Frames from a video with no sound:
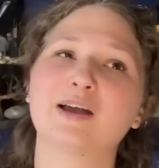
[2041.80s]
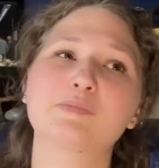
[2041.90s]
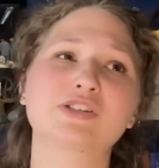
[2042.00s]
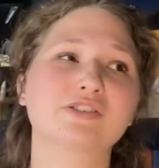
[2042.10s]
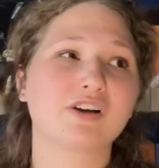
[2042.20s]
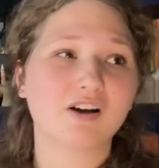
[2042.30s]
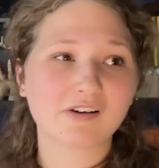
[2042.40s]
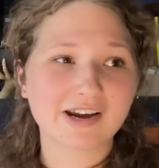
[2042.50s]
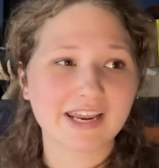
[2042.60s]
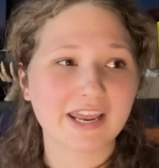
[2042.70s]
I'm
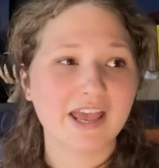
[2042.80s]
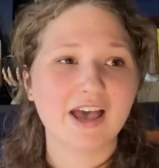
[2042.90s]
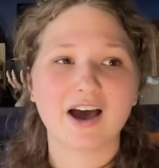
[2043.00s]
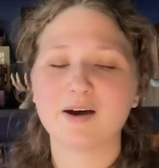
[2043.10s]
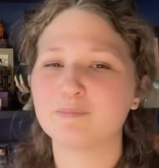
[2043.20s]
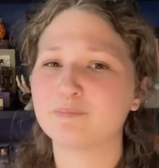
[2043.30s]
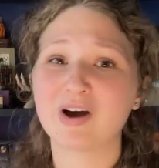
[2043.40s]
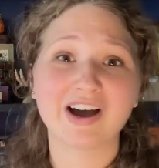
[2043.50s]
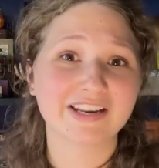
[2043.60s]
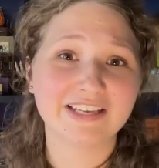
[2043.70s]
sorry. Um,
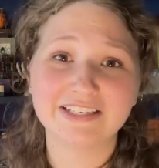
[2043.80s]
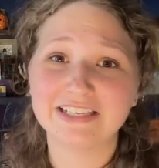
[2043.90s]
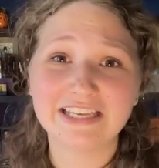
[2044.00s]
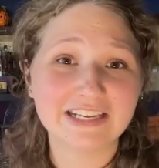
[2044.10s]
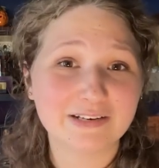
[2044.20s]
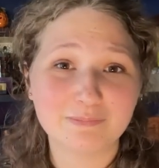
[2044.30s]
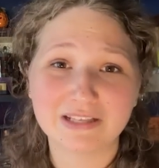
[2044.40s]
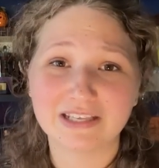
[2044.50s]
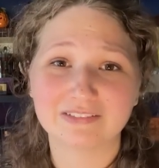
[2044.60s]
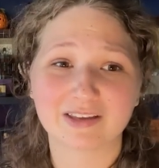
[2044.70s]
Bonnie needed
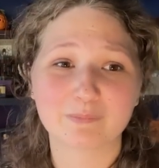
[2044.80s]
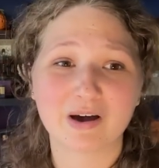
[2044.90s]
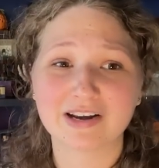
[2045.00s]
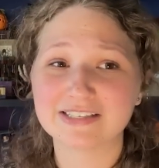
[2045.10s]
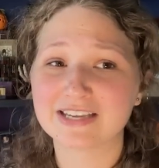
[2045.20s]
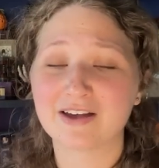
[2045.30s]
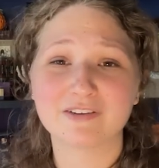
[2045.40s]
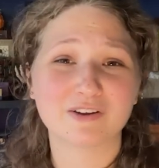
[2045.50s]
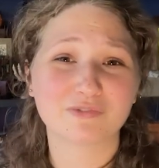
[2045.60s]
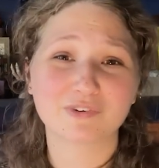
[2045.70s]
me. Like Bonnie's
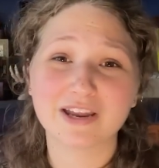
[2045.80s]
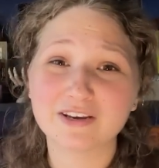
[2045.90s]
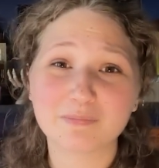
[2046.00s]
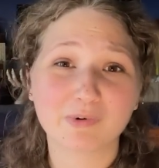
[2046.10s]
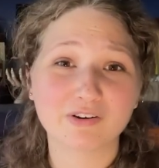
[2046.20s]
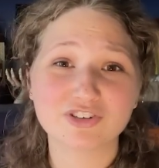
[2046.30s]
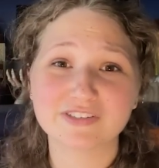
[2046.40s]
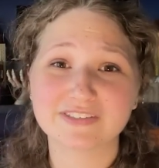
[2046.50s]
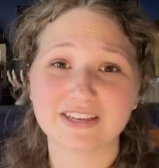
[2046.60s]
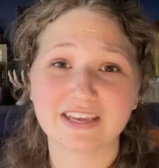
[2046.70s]
having a friend
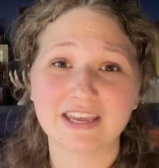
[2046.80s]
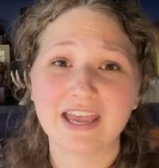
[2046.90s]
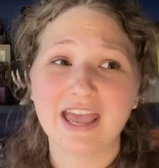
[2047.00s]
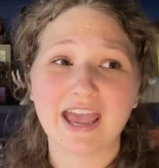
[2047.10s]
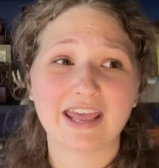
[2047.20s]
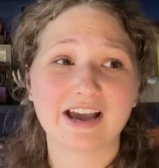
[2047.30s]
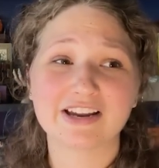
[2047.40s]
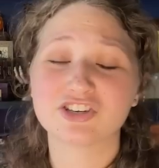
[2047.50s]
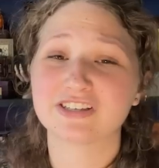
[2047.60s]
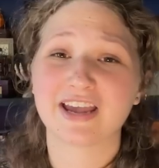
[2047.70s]
emergency and I
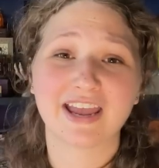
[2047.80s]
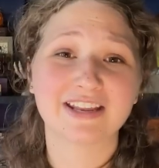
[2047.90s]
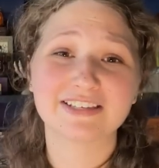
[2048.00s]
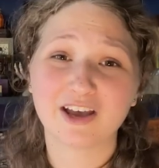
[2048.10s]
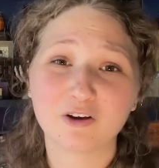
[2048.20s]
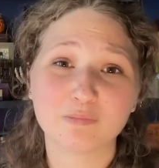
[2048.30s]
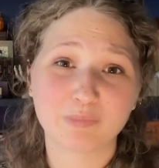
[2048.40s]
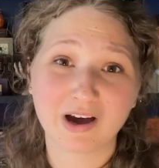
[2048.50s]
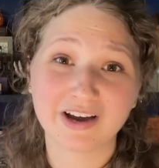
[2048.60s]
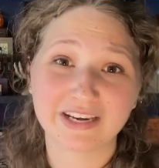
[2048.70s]
just I had to help
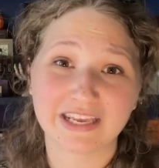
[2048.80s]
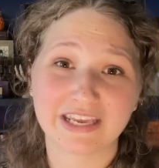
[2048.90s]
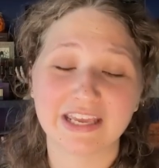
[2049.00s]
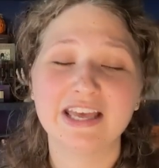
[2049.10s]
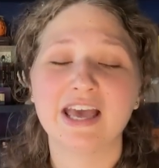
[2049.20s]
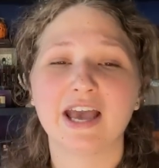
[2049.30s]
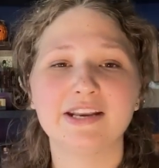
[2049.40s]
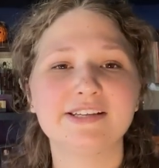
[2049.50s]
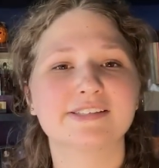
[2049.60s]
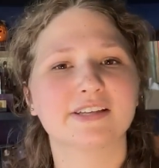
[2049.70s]
Bonnie. And
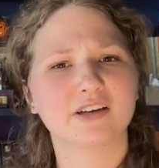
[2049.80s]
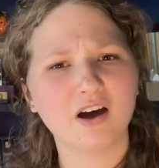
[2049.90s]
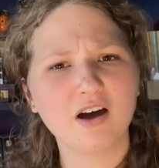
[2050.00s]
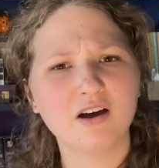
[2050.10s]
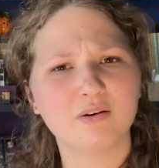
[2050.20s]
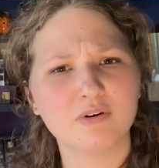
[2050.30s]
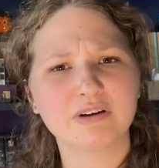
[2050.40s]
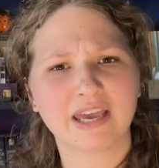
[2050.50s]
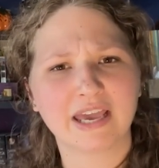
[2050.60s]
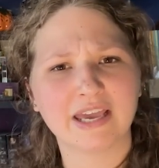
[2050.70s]
he's like, oh,
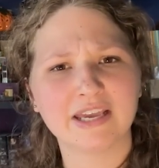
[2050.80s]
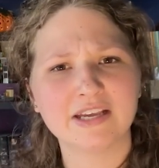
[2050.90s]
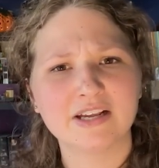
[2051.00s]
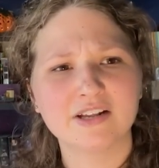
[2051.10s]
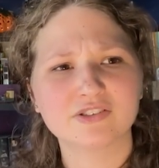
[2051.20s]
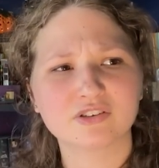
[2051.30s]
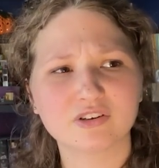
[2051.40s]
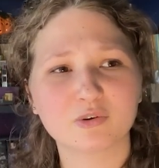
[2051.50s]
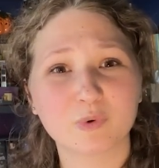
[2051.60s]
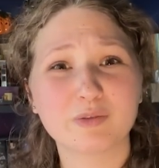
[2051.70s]
okay. So
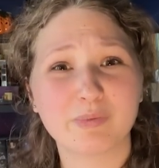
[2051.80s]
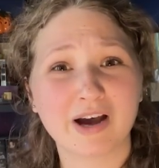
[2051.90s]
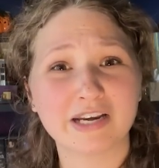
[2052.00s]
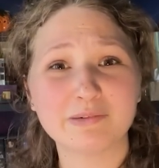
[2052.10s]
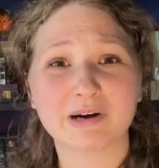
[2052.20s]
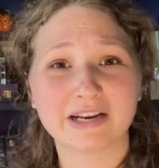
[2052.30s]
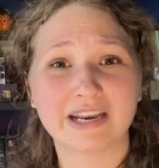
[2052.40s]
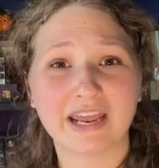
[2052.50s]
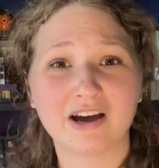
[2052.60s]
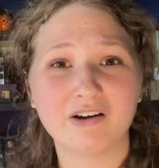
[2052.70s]
you're with Bonnie right
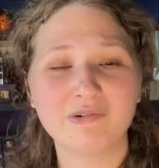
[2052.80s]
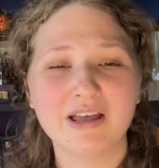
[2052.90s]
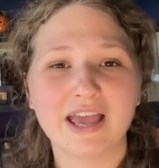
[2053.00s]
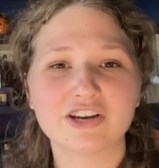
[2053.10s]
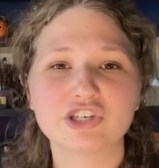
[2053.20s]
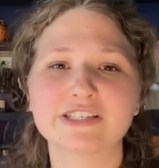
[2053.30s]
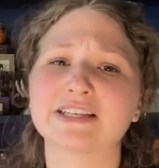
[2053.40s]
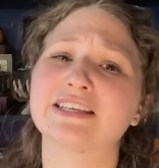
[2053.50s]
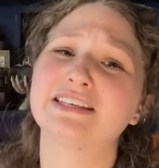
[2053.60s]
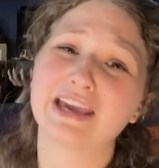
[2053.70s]
now? And she's
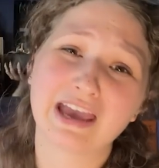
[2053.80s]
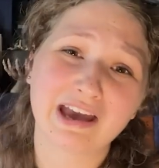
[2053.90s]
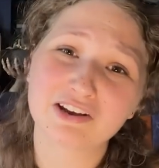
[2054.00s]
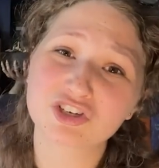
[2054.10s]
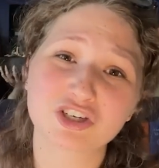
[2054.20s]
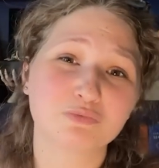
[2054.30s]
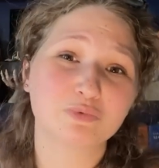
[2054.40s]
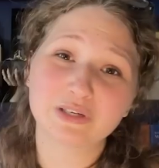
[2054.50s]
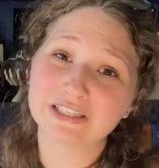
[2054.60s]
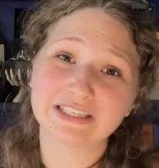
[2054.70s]
like, yeah, she
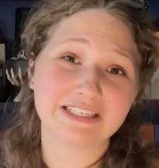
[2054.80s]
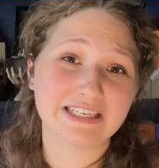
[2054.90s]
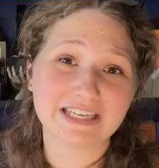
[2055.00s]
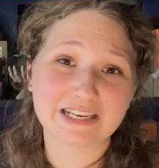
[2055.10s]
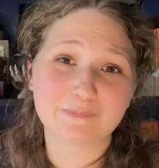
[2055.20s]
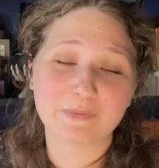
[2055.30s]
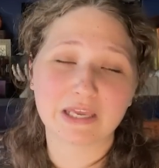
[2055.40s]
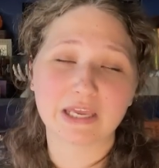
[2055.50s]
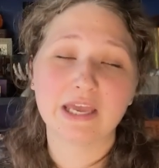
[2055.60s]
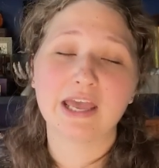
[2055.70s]
really needed
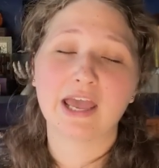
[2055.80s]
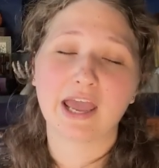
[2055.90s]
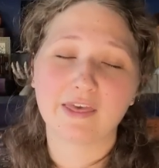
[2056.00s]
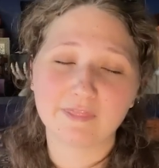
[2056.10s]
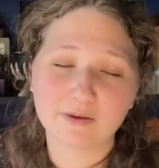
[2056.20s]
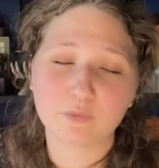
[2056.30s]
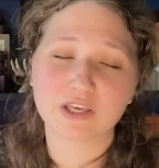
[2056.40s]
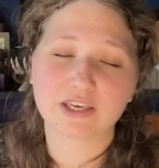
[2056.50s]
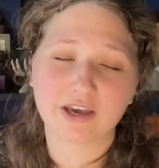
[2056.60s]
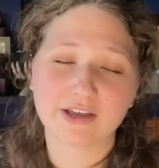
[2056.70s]
me. And then
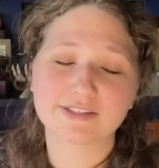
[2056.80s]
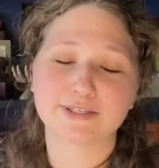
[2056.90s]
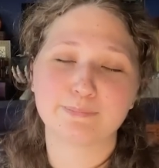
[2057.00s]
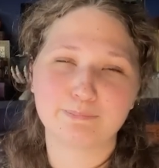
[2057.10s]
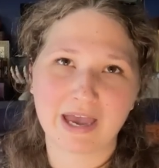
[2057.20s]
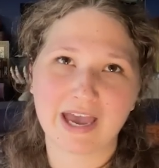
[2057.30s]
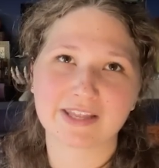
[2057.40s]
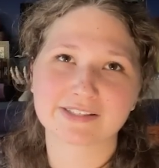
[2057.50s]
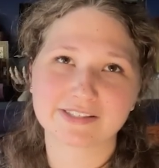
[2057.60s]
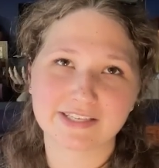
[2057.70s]
we cut to
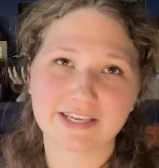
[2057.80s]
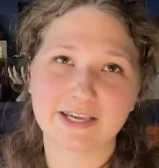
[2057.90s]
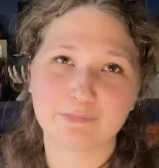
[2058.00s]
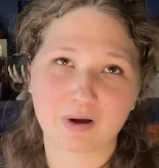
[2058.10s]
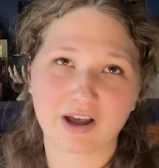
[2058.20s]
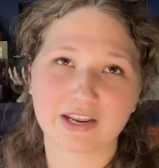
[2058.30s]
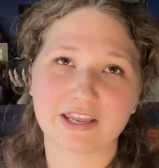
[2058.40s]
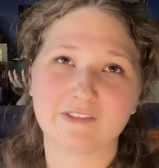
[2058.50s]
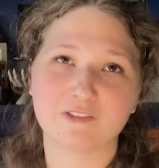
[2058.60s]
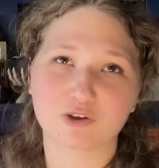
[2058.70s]
Matt seeing
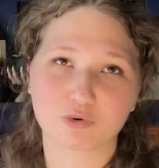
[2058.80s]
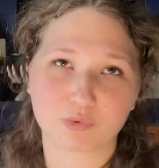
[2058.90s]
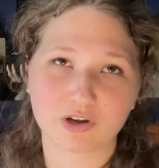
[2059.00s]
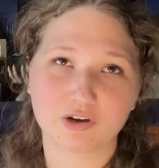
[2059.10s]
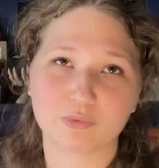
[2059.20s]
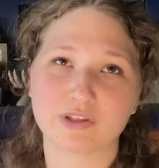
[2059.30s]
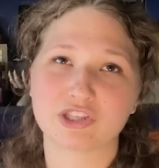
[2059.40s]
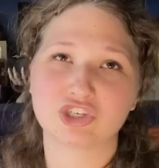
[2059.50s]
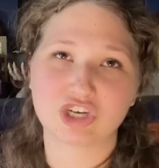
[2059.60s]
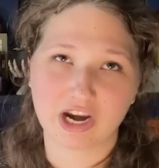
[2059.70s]
Bonnie in the grill
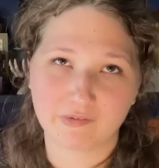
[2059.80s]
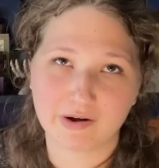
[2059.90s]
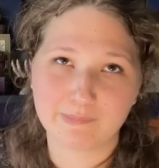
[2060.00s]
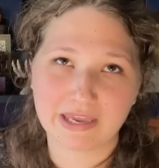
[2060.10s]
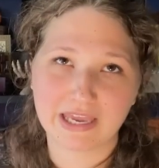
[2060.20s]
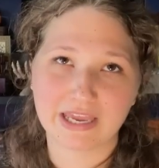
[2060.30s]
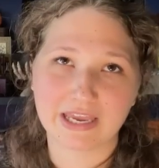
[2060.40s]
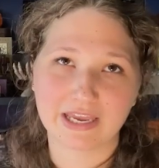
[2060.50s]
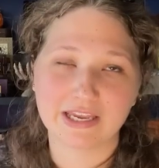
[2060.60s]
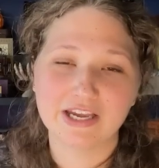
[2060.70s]
with
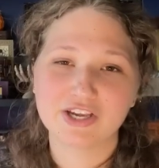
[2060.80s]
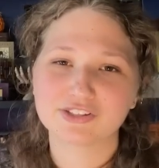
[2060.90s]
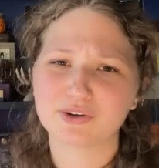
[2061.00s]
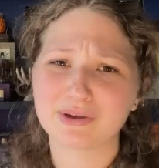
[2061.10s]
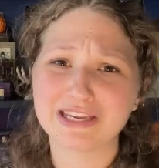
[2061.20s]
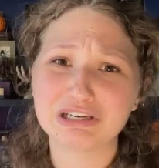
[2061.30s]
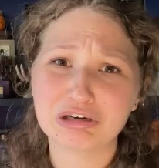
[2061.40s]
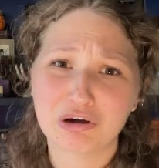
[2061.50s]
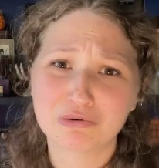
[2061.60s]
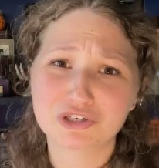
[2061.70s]
Jeremy. So he
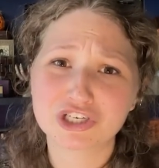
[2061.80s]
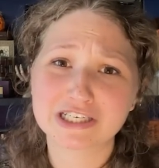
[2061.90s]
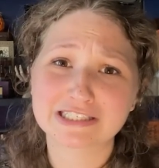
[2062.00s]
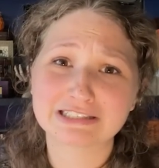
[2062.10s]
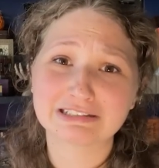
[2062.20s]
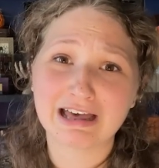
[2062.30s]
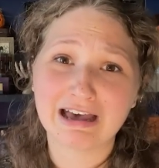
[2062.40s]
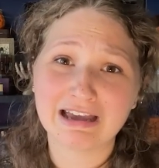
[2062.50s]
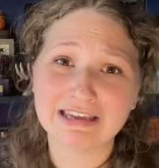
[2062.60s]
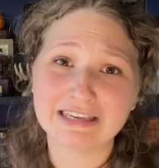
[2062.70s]
knows she's
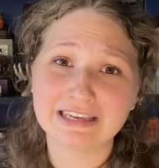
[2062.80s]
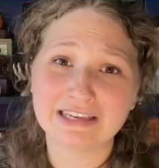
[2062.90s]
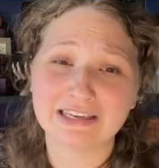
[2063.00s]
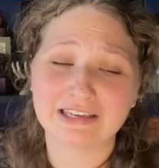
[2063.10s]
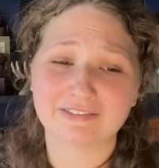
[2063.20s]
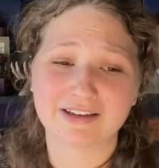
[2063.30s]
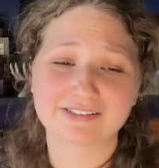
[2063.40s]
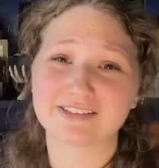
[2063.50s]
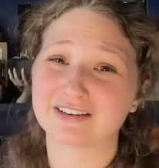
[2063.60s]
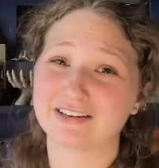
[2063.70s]
lying.
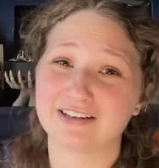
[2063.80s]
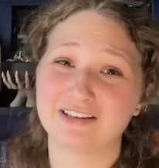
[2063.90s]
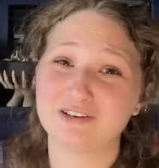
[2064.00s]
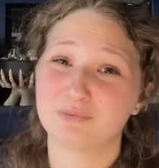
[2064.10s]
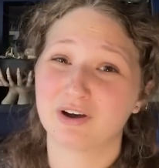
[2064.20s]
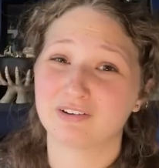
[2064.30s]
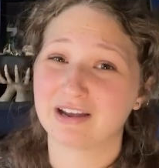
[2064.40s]
That's not gonna end well,